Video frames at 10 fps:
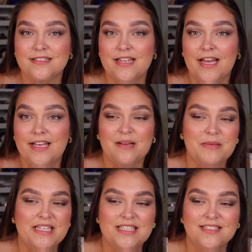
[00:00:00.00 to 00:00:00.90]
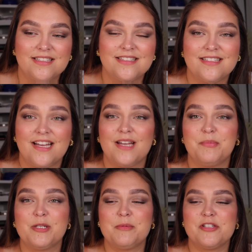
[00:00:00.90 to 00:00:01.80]
Like, I mean, I
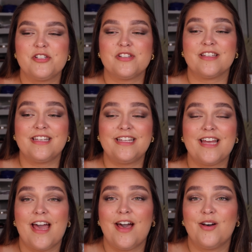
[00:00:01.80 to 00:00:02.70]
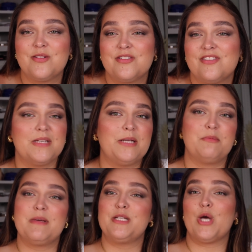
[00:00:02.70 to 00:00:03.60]
pretty much just cleaned the house, played
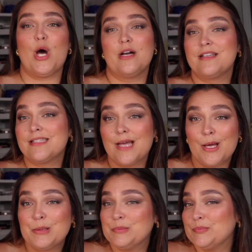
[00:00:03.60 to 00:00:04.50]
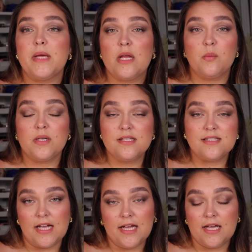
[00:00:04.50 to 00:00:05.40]
with my dog some. But I will
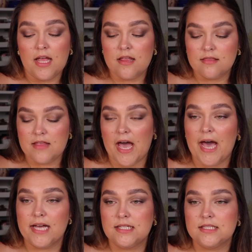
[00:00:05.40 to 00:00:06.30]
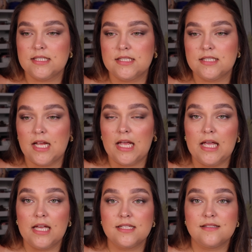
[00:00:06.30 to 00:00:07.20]
say that
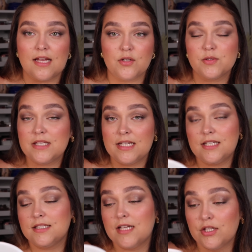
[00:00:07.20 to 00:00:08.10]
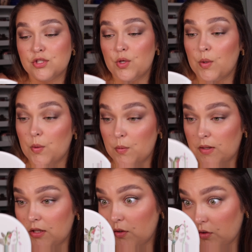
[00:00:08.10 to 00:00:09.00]
it settles
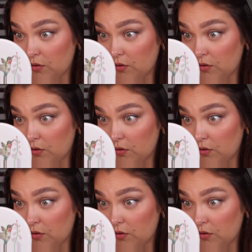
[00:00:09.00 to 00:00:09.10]
into your